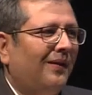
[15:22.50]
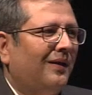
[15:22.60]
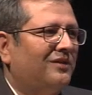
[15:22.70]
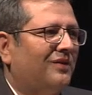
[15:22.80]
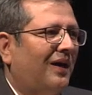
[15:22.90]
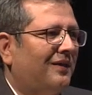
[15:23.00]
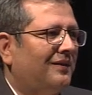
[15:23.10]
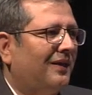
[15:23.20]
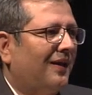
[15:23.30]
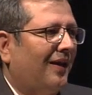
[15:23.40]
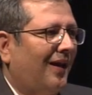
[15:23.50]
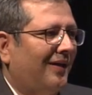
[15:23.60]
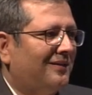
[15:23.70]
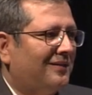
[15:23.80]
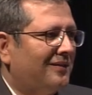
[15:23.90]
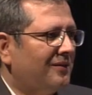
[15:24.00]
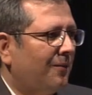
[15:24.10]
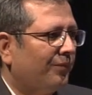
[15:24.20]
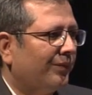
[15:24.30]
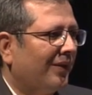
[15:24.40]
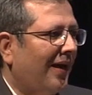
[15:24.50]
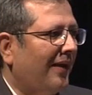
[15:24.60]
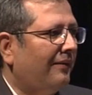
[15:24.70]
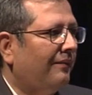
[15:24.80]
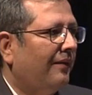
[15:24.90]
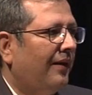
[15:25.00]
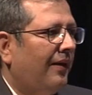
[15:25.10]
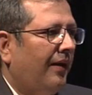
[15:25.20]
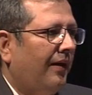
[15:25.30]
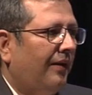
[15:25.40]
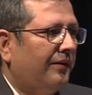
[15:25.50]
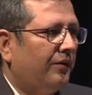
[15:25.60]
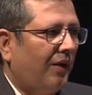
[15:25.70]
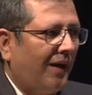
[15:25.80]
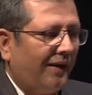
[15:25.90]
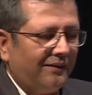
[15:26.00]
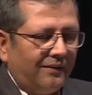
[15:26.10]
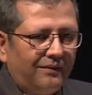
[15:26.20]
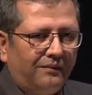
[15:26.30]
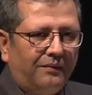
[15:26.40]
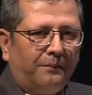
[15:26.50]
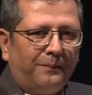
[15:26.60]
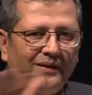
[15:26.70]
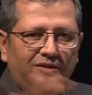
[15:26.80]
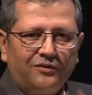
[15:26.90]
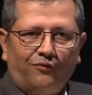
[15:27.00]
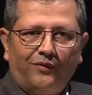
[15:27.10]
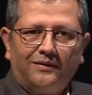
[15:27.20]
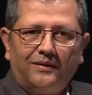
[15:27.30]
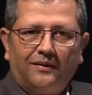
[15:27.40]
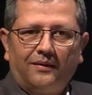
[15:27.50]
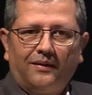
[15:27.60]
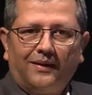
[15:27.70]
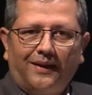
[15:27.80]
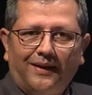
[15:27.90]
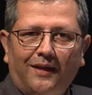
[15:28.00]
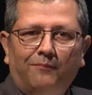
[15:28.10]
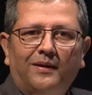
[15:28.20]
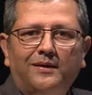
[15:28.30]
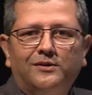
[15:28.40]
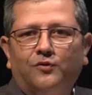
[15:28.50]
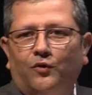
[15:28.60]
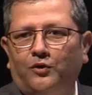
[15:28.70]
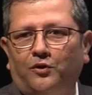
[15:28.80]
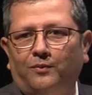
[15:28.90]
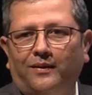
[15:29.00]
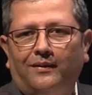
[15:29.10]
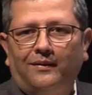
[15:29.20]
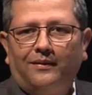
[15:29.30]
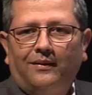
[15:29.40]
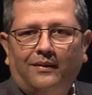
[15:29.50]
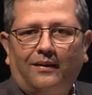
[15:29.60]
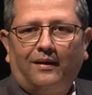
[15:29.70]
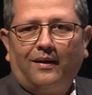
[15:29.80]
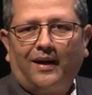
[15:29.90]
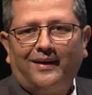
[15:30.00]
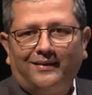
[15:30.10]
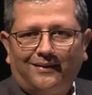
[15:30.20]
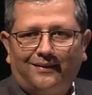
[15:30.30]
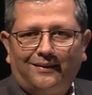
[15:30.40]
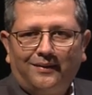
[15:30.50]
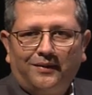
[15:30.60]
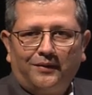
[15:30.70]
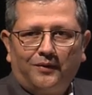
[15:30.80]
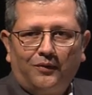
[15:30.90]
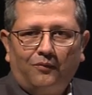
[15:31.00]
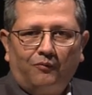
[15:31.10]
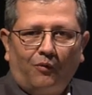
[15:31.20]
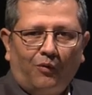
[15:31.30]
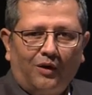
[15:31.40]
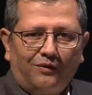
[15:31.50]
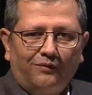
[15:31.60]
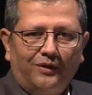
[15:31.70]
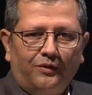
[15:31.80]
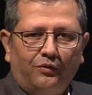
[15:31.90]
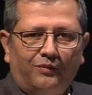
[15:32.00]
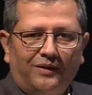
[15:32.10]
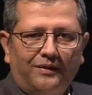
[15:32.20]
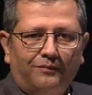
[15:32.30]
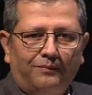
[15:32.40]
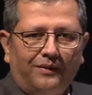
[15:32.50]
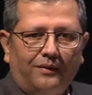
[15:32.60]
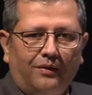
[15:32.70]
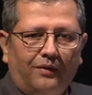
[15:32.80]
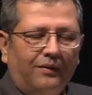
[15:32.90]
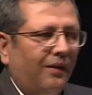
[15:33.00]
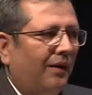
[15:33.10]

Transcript: strategic alliances. And at the base of it, the enabler is going to be IT. For whatever you do, whether it be your